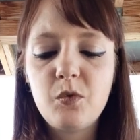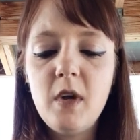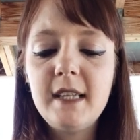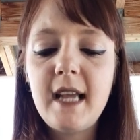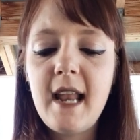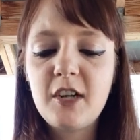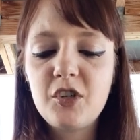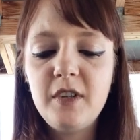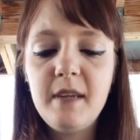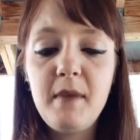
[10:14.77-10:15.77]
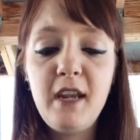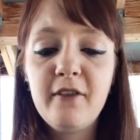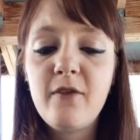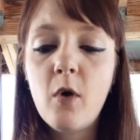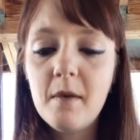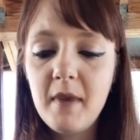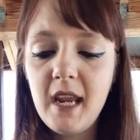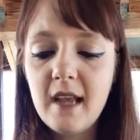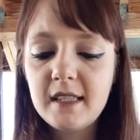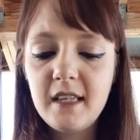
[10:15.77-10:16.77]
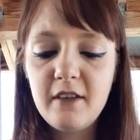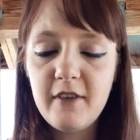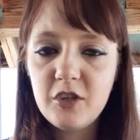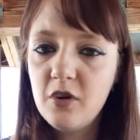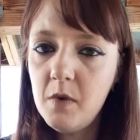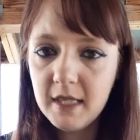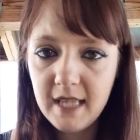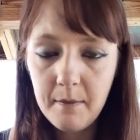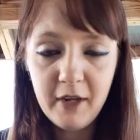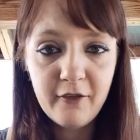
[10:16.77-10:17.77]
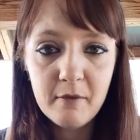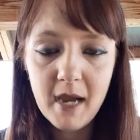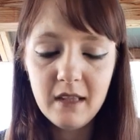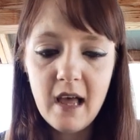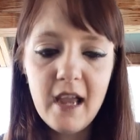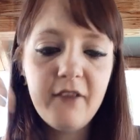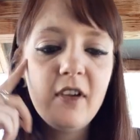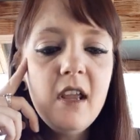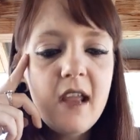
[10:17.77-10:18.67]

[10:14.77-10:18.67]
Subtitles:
what does that actually mean for me as an individual? What does that mean for my life?